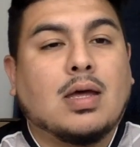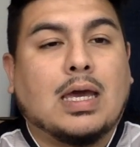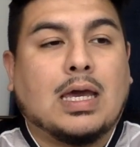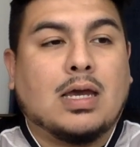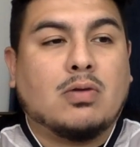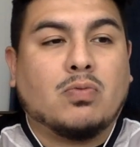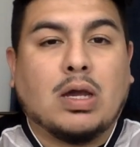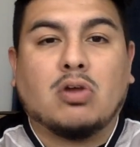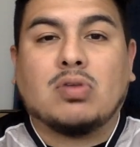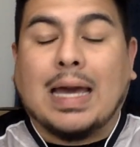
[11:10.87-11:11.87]
And
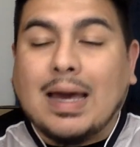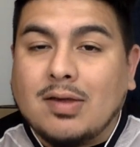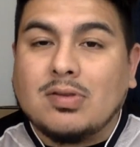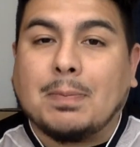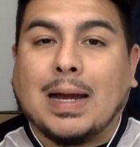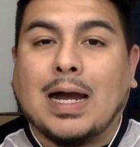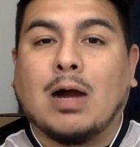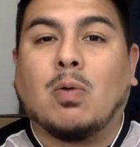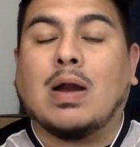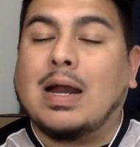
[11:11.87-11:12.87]
Reyes has the power,